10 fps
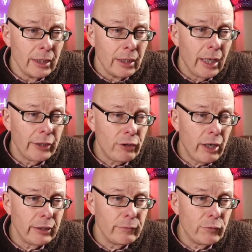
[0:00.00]
I try
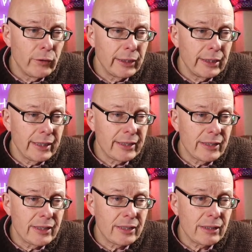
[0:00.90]
and avoid
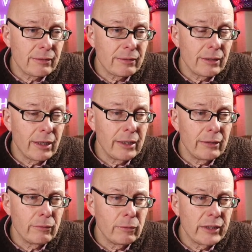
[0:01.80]
lists,
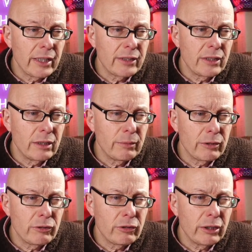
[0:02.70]
says
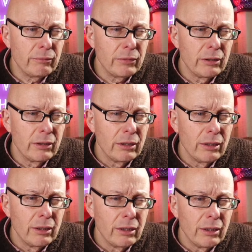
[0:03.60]
TurboStream.
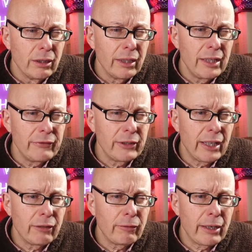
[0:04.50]
I never
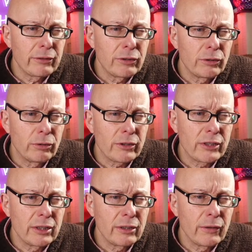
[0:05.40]
get round to
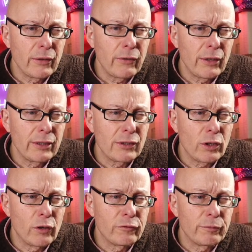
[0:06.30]
crossing the things
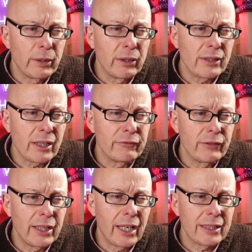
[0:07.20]
off because I
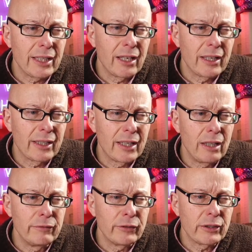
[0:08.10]
forget.
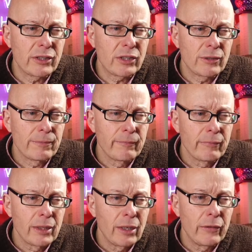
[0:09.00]
Culverts
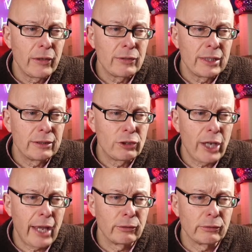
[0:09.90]
are those little
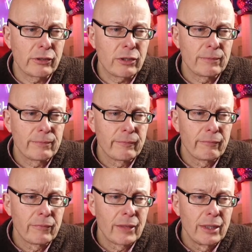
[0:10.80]
channels.
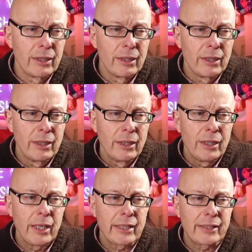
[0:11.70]

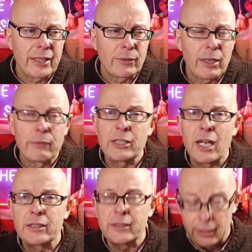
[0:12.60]
Yes, that's what I was
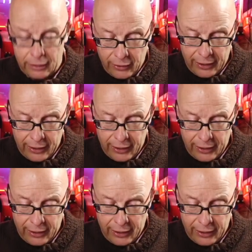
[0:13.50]
asking, because it